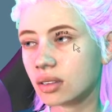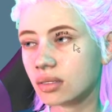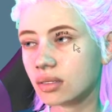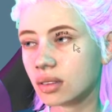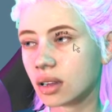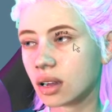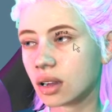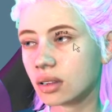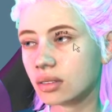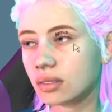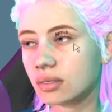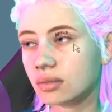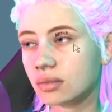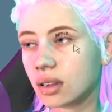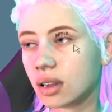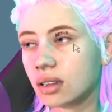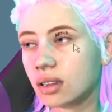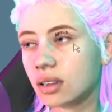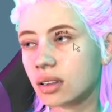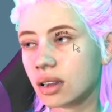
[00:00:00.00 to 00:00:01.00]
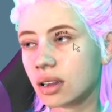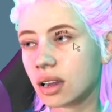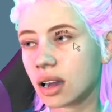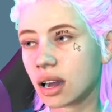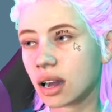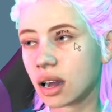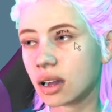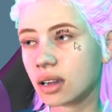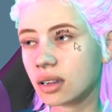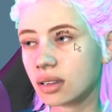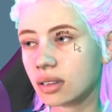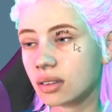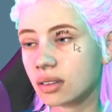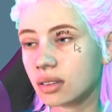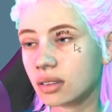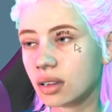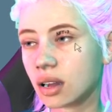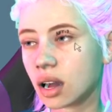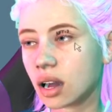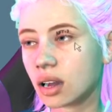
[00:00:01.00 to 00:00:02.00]
So any of these
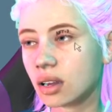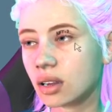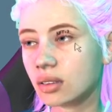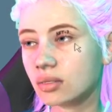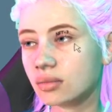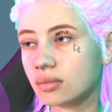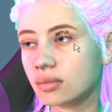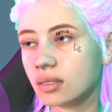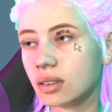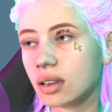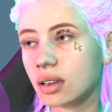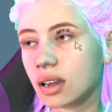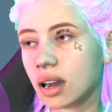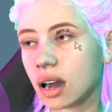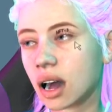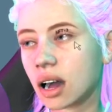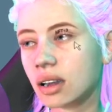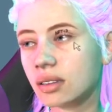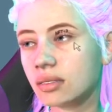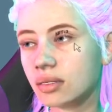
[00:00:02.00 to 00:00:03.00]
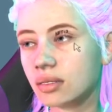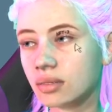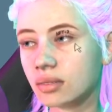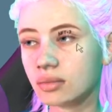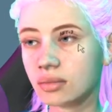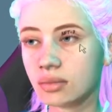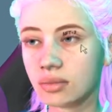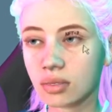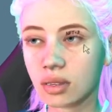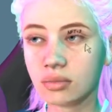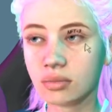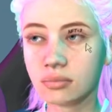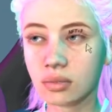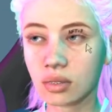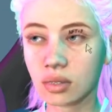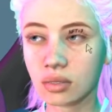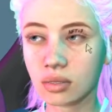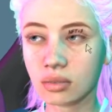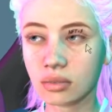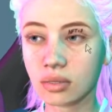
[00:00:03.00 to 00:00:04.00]
lines, you will see the lines on the 3D
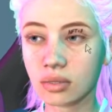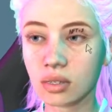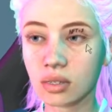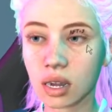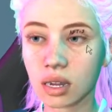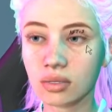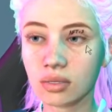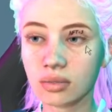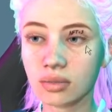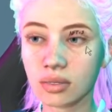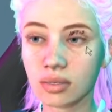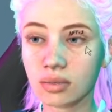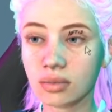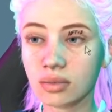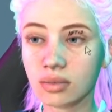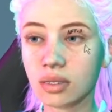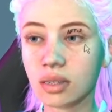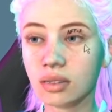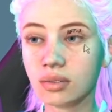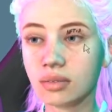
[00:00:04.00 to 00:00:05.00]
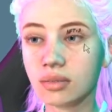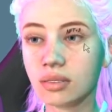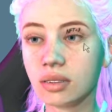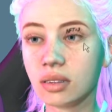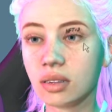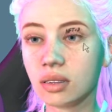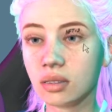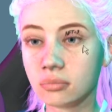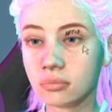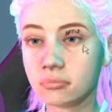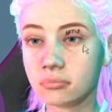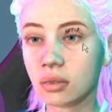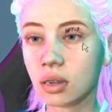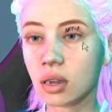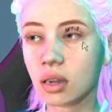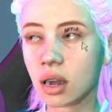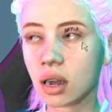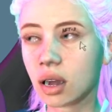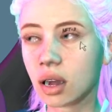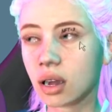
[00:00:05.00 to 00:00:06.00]
model. So you can see
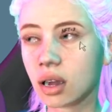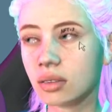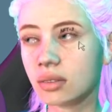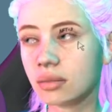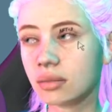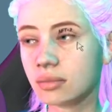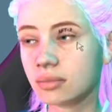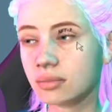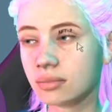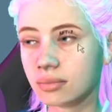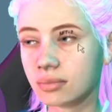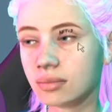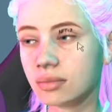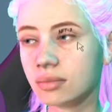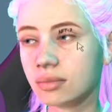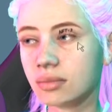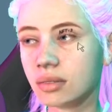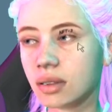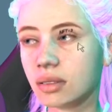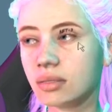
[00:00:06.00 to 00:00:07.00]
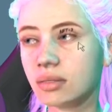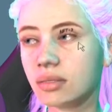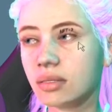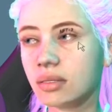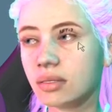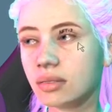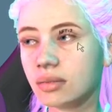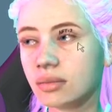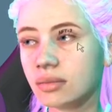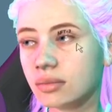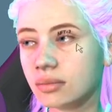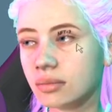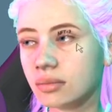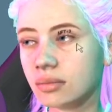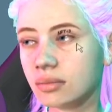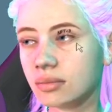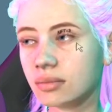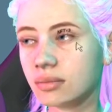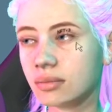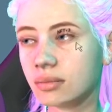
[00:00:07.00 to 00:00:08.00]
this is
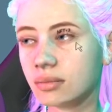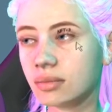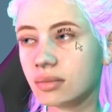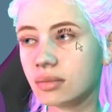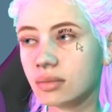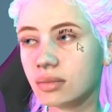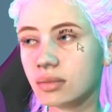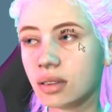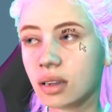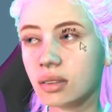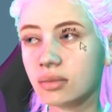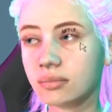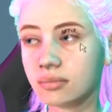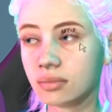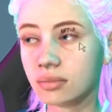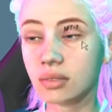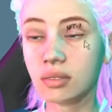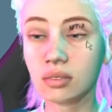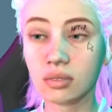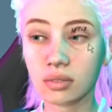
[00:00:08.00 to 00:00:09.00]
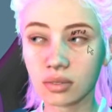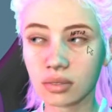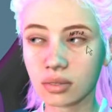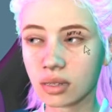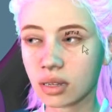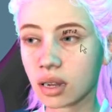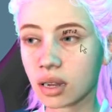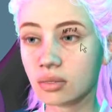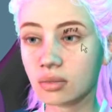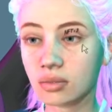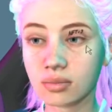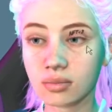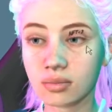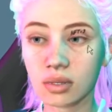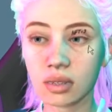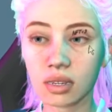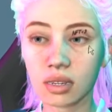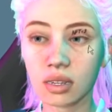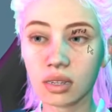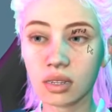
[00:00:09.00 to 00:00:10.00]
more simple, lower
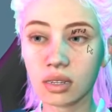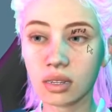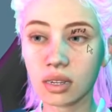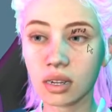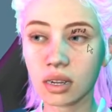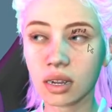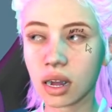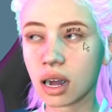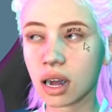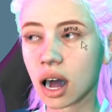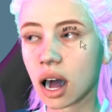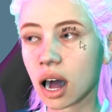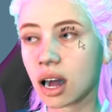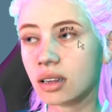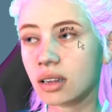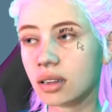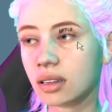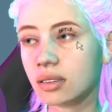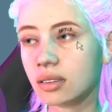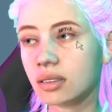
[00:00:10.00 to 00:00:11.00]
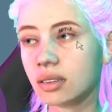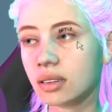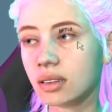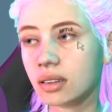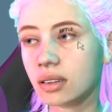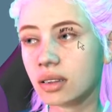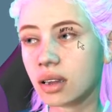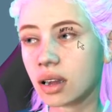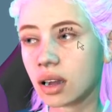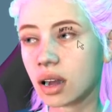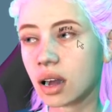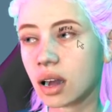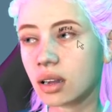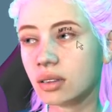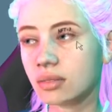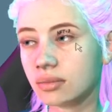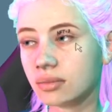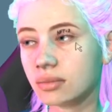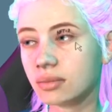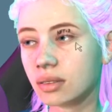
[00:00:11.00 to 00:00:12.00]
polygon, and this is
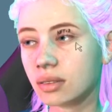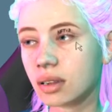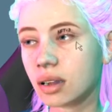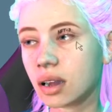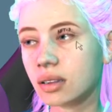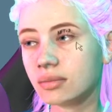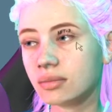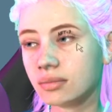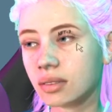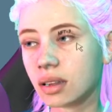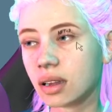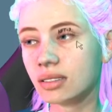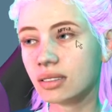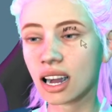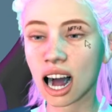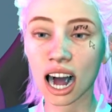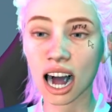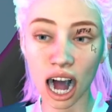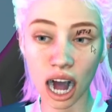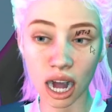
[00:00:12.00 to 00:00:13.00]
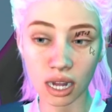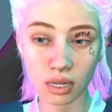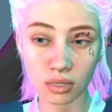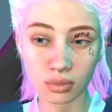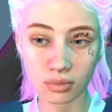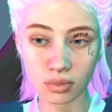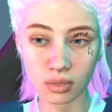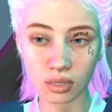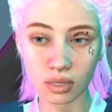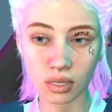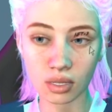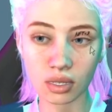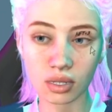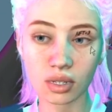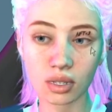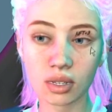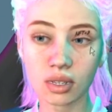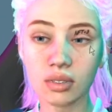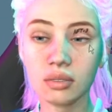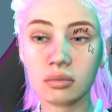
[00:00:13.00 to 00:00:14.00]
more complex, higher
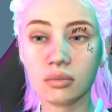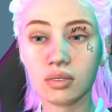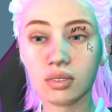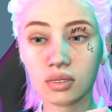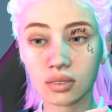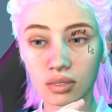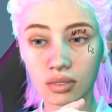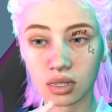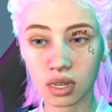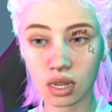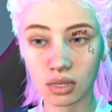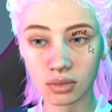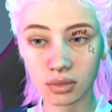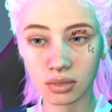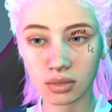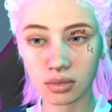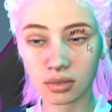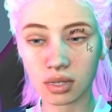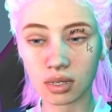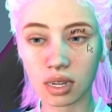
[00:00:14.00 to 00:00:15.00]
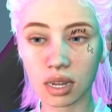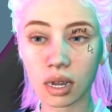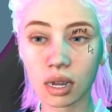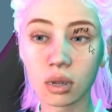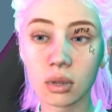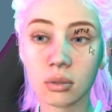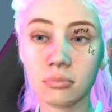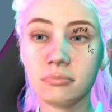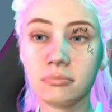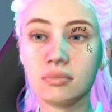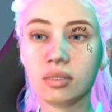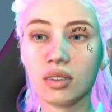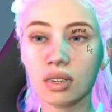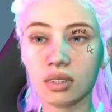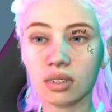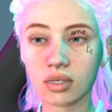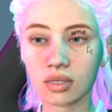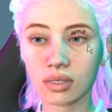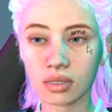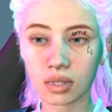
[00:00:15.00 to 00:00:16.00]
polygon, more geometry,
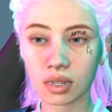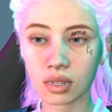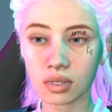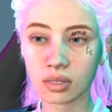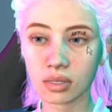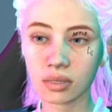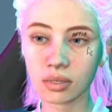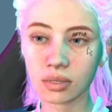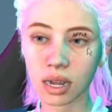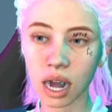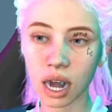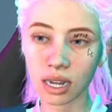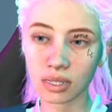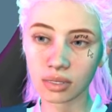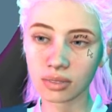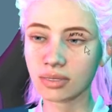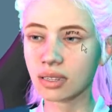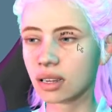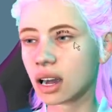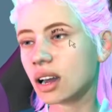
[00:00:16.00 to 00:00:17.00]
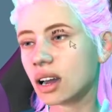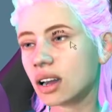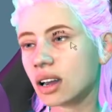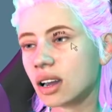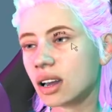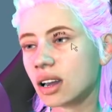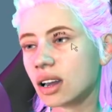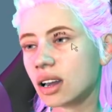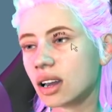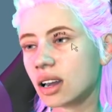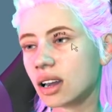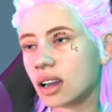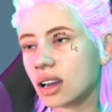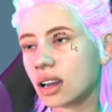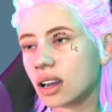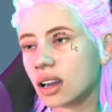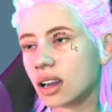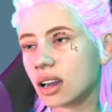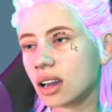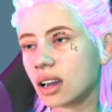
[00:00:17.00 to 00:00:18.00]
bigger file size.
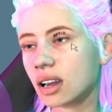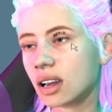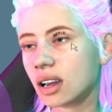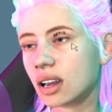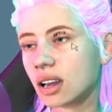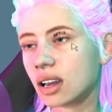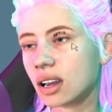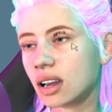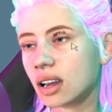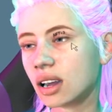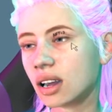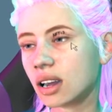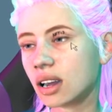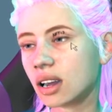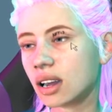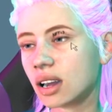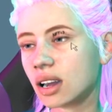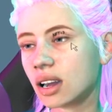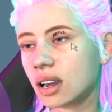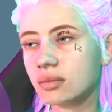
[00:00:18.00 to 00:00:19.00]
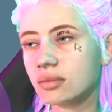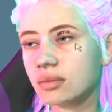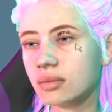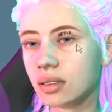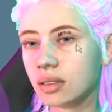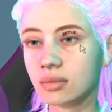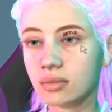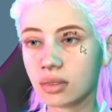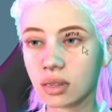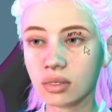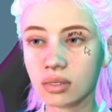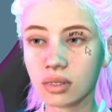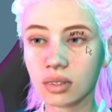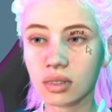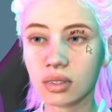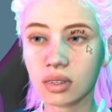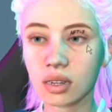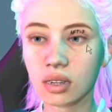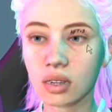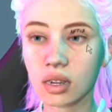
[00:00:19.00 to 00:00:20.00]
So you gotta take that in
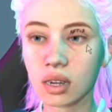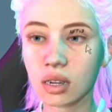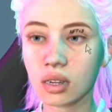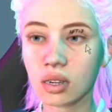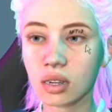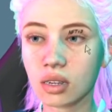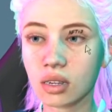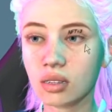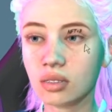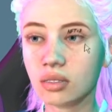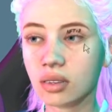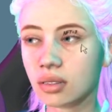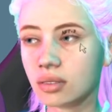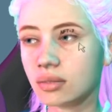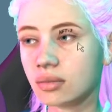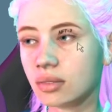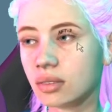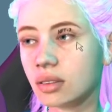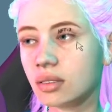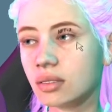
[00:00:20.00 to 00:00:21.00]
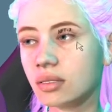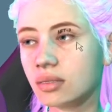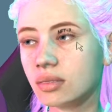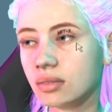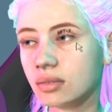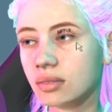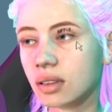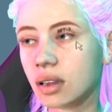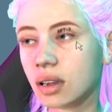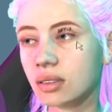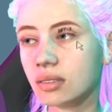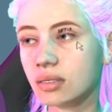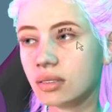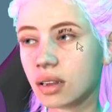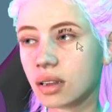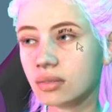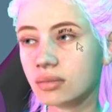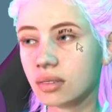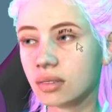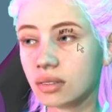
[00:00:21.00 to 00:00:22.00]
consideration when you're doing it.
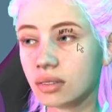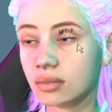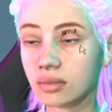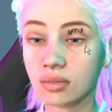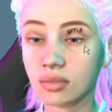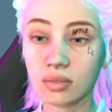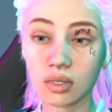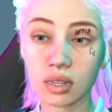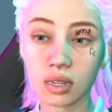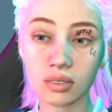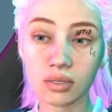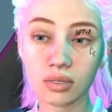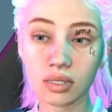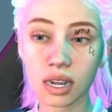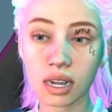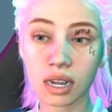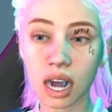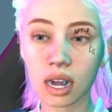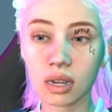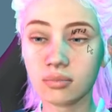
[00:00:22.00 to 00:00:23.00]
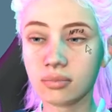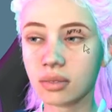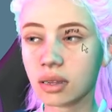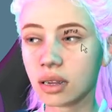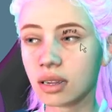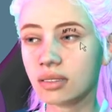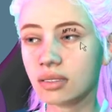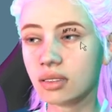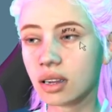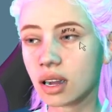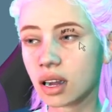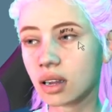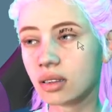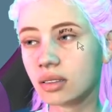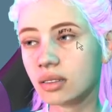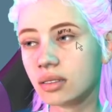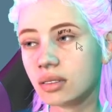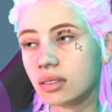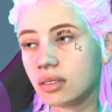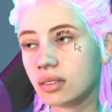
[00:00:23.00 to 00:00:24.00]
If it's for real-time
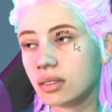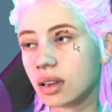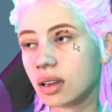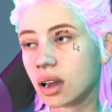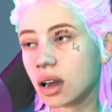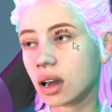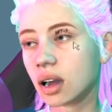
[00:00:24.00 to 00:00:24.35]
engines